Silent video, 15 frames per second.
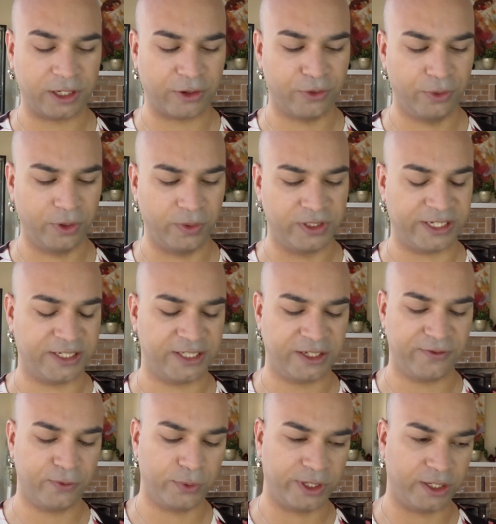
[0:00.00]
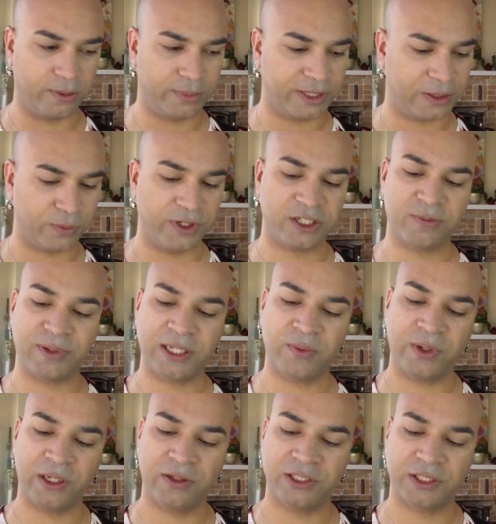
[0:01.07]
I thought it was NC40, but that would
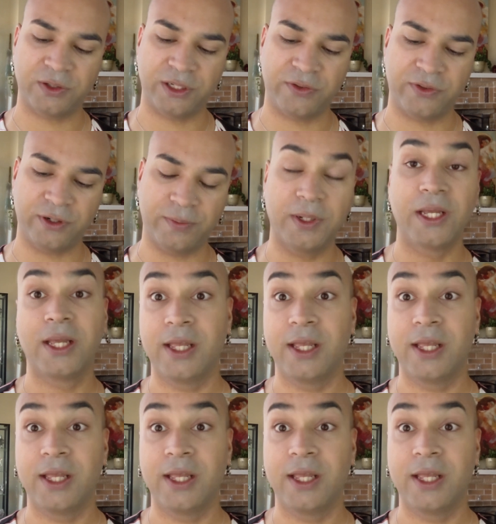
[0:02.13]
explain why it looks so different.